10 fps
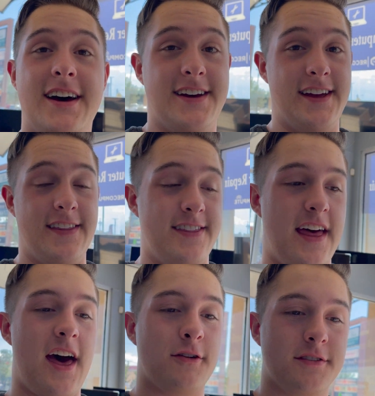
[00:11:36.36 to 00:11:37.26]
And
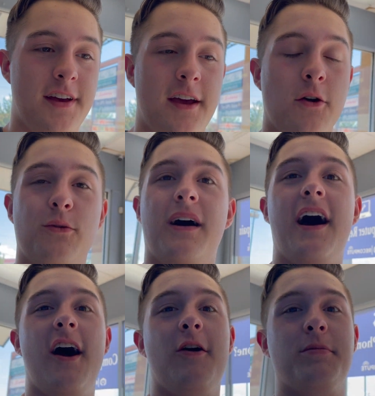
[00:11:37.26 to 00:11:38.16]
that'll take a
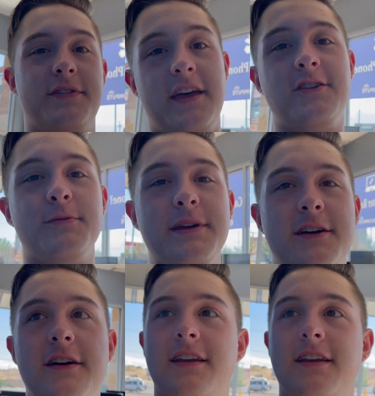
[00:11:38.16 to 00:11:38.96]
while, but then you'll be good.